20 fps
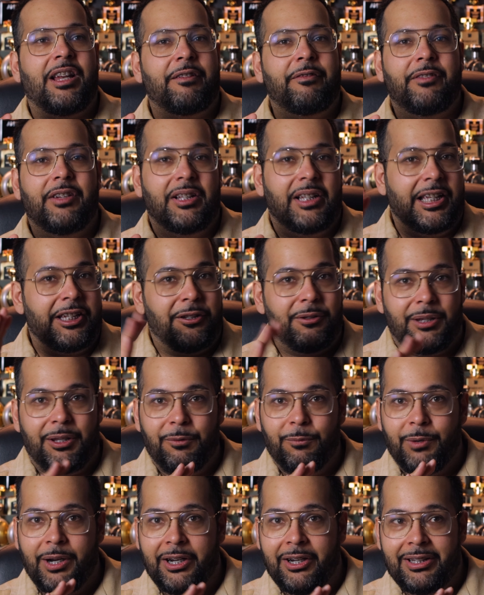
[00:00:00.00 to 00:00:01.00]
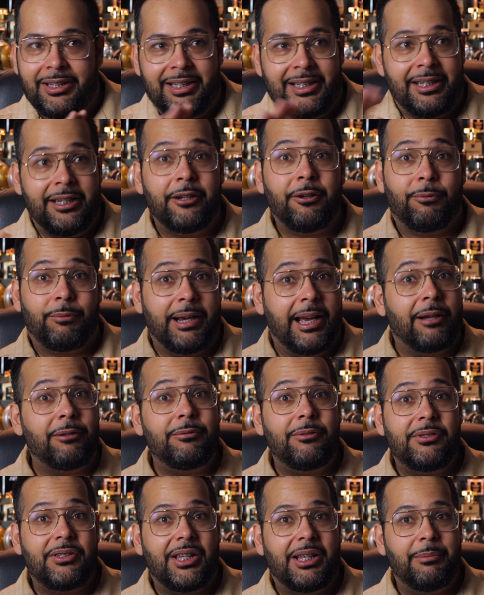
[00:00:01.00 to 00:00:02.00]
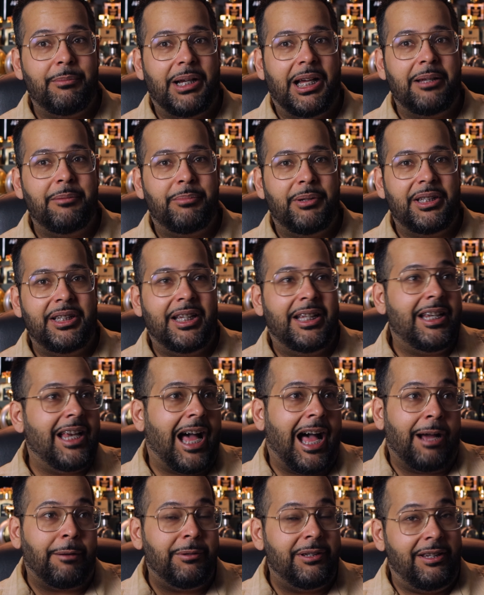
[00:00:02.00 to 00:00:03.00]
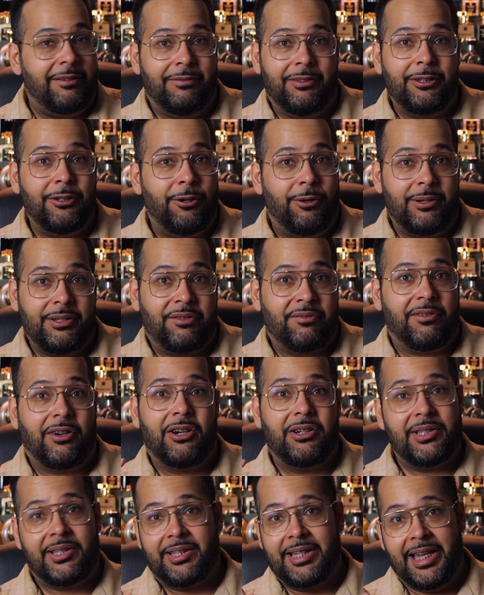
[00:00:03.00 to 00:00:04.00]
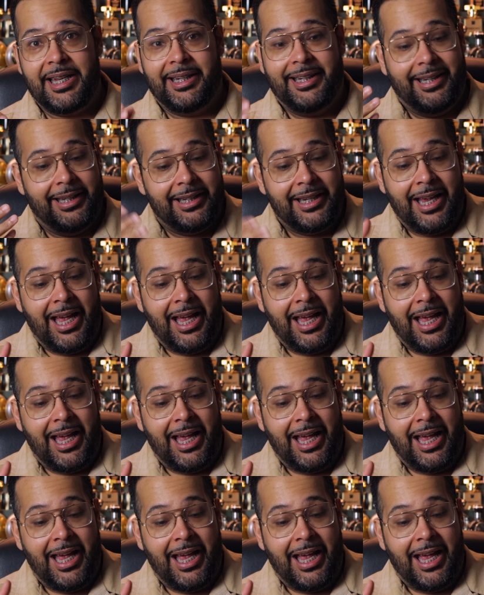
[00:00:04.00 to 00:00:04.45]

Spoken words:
I feel like you can wear it year round, in my opinion. I would even go as far as saying